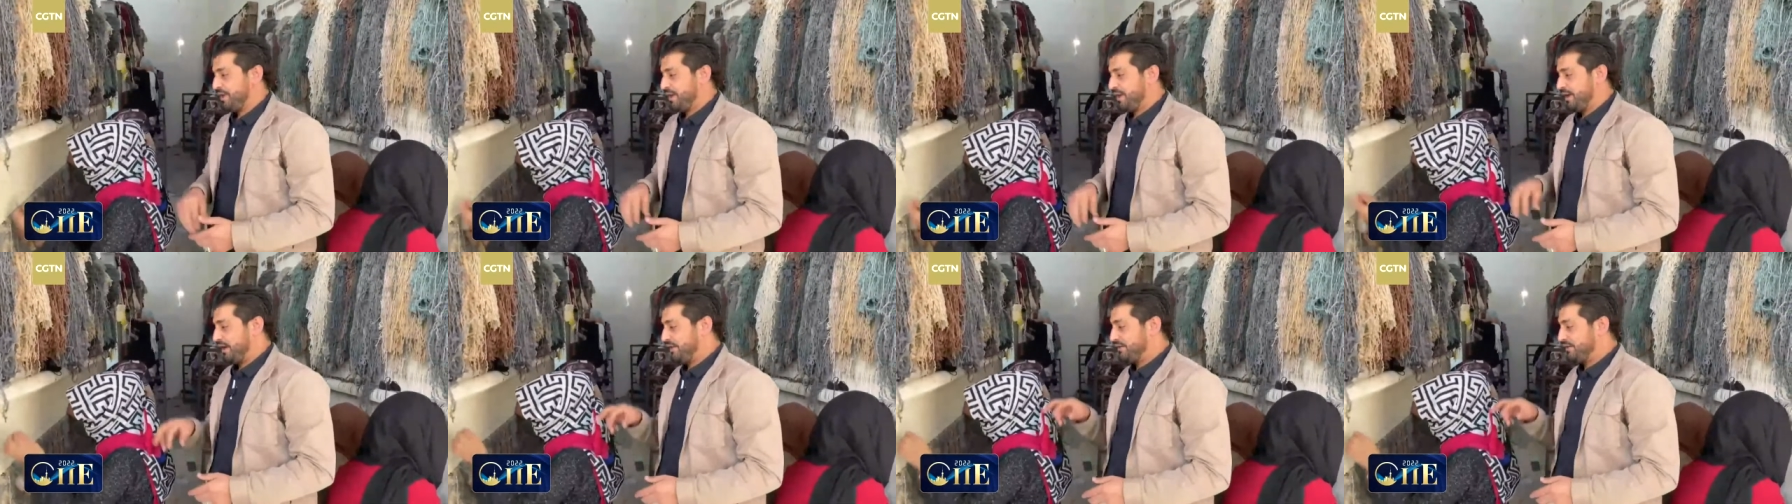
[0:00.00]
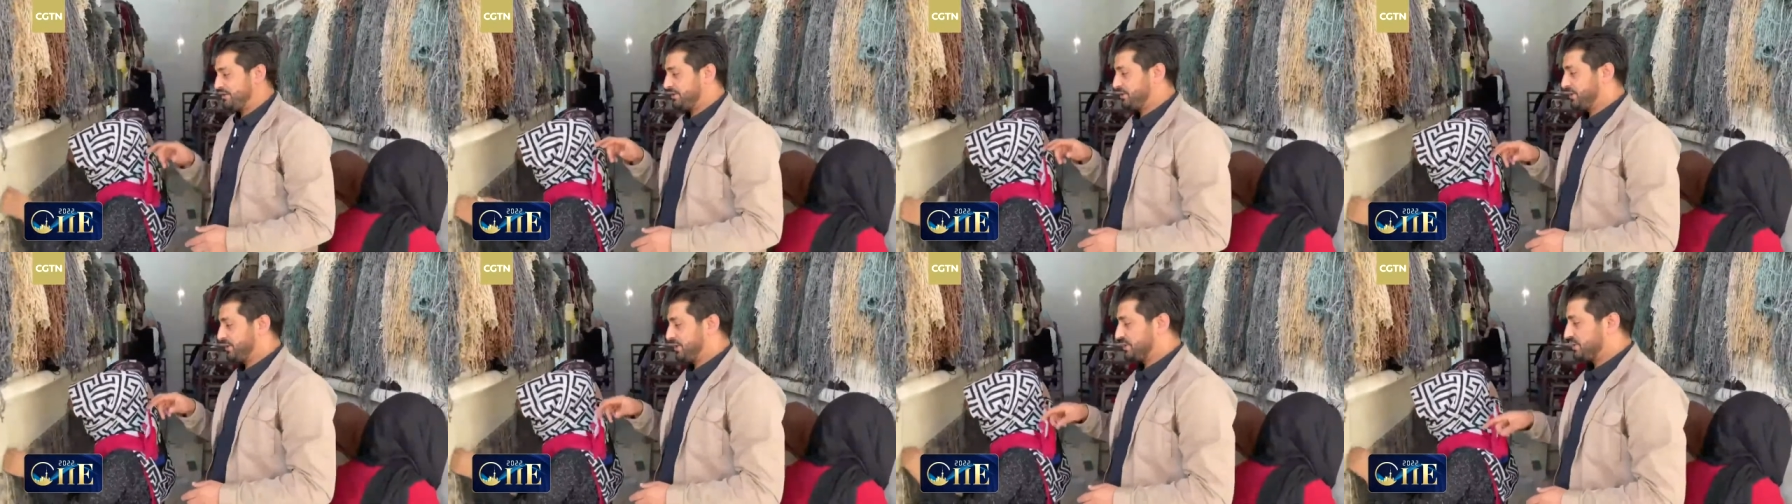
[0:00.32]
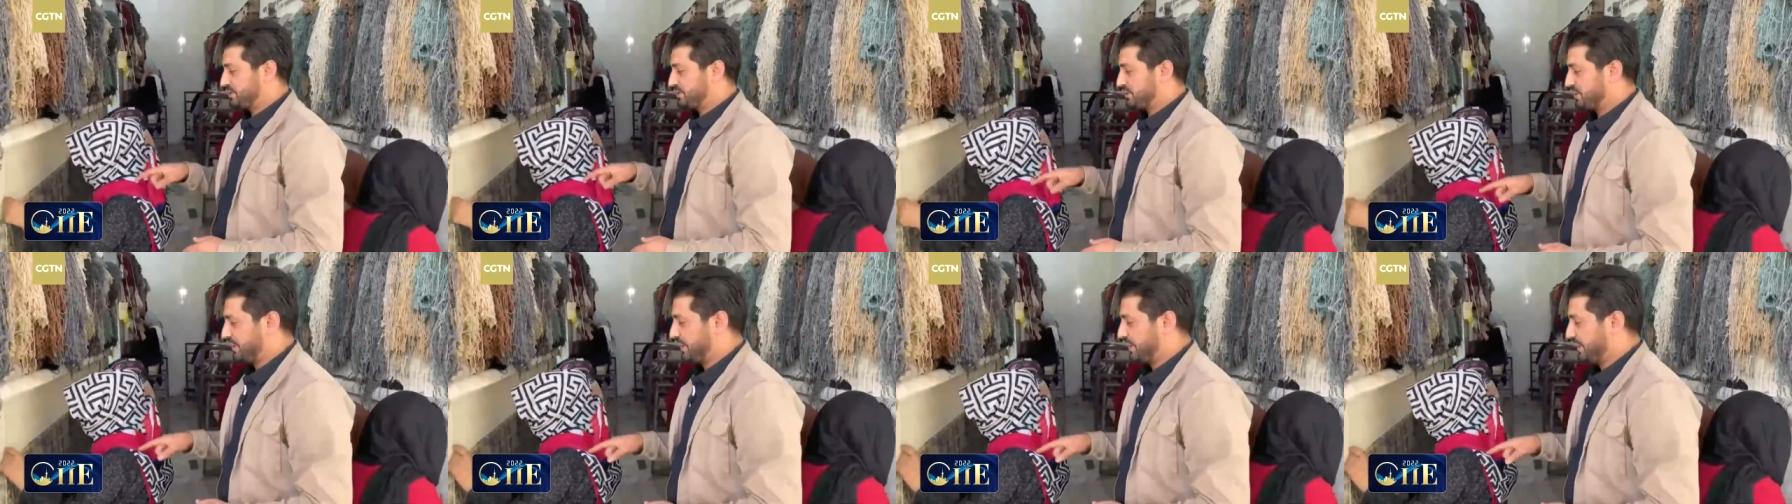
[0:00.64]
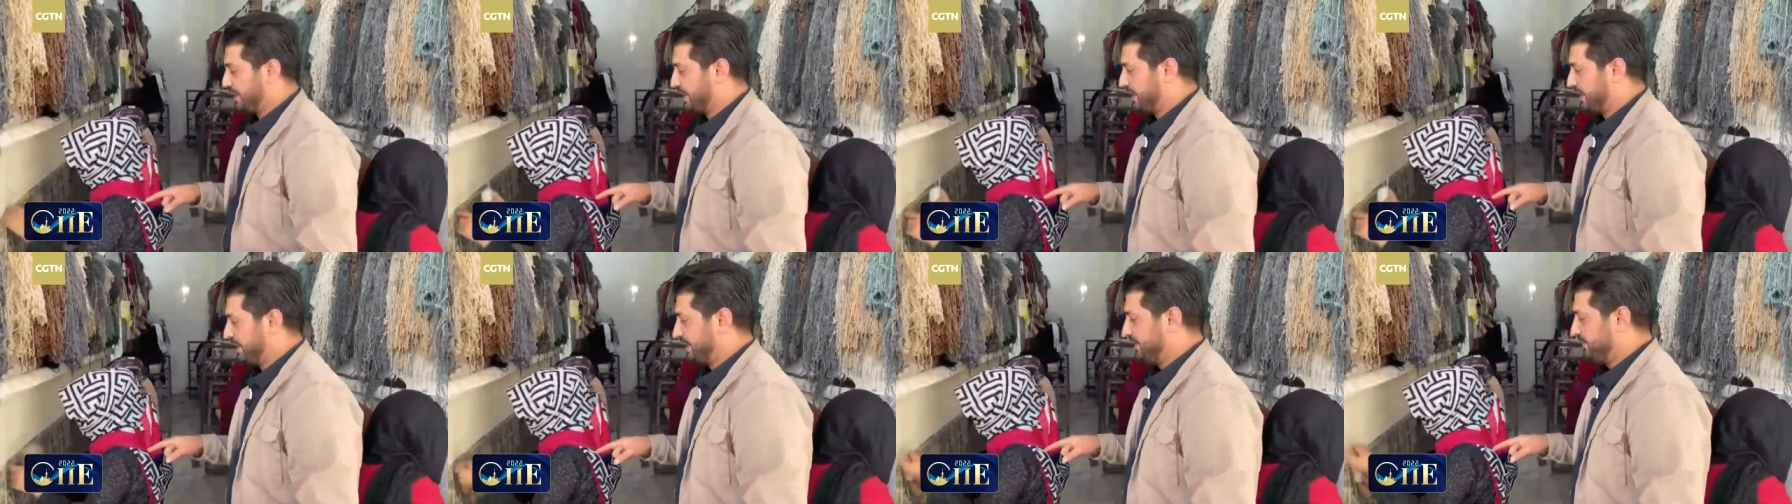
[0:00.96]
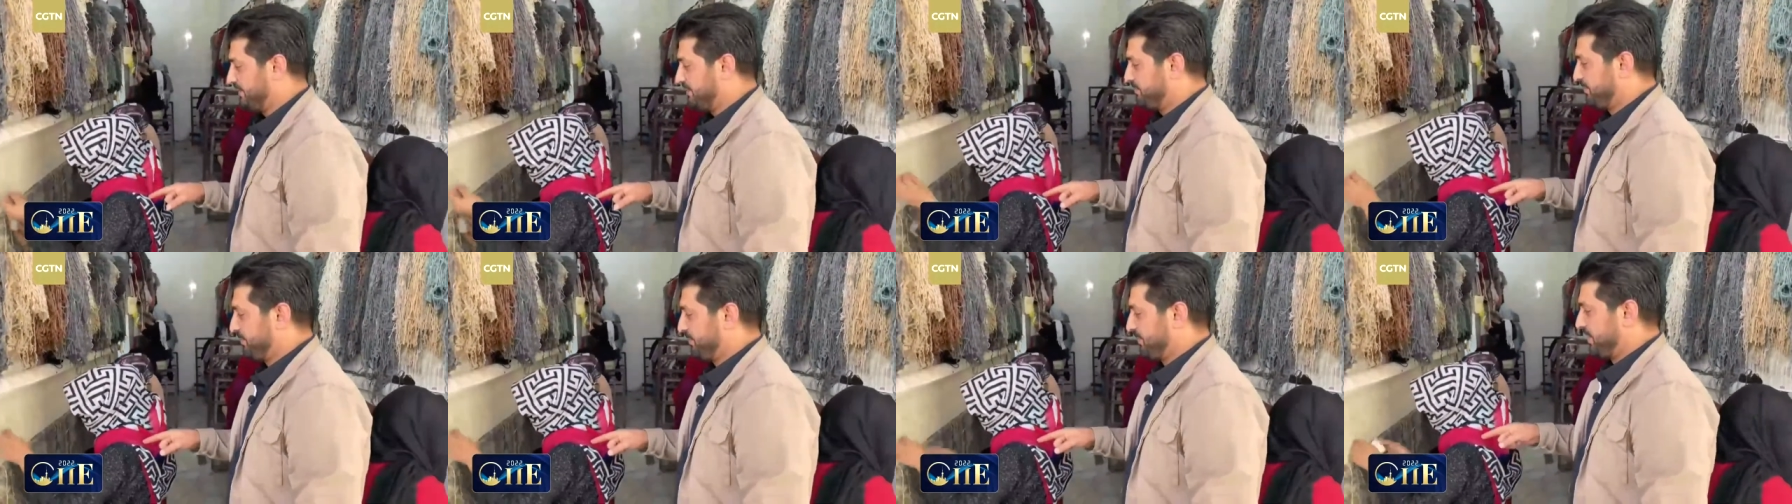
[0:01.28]
As you can see here,
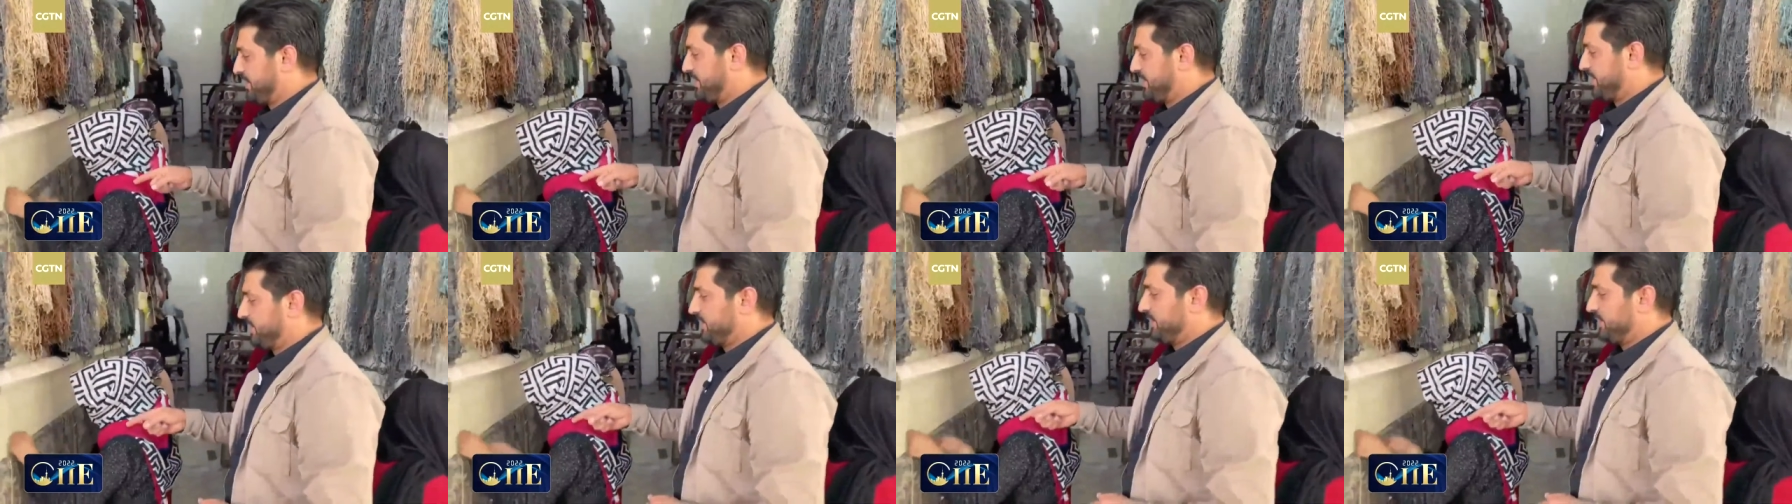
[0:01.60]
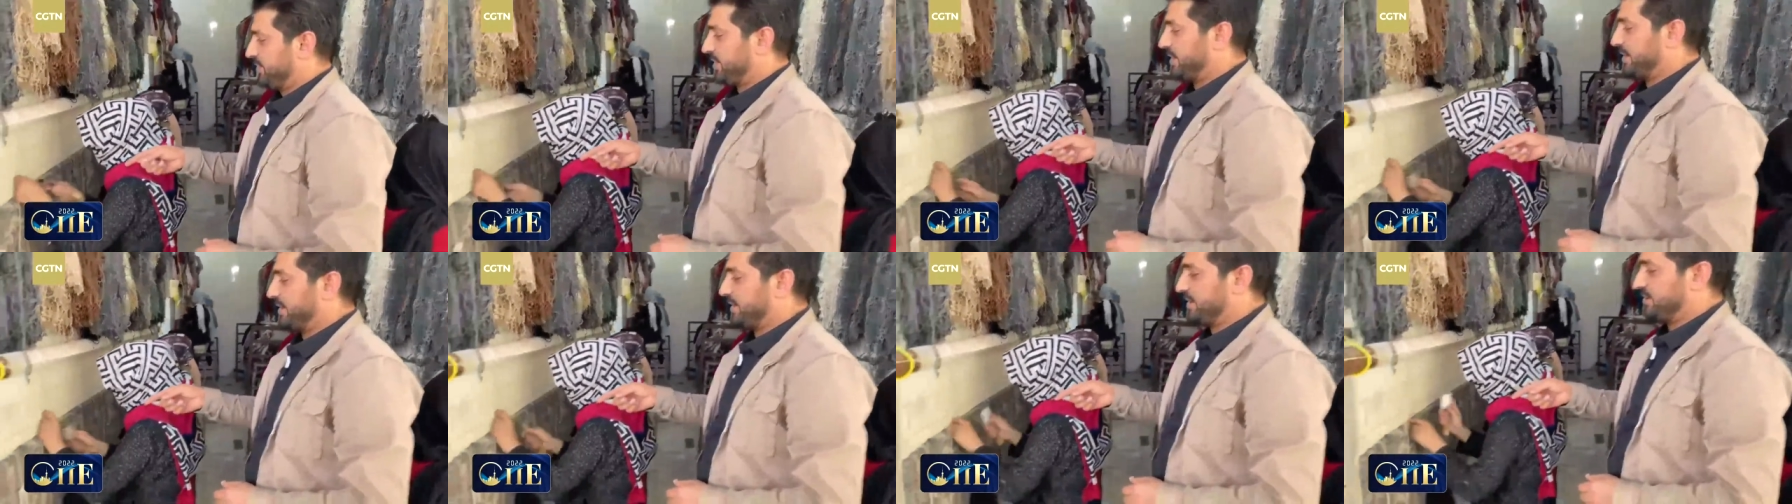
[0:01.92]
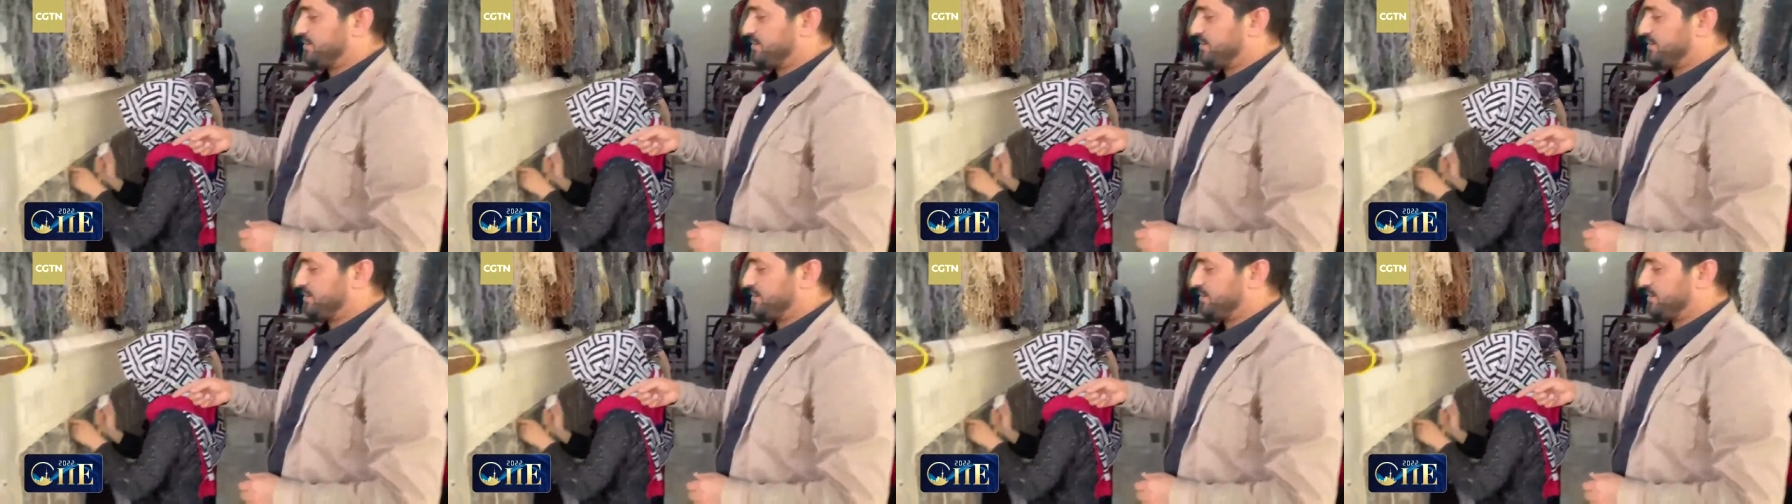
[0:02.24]
uh,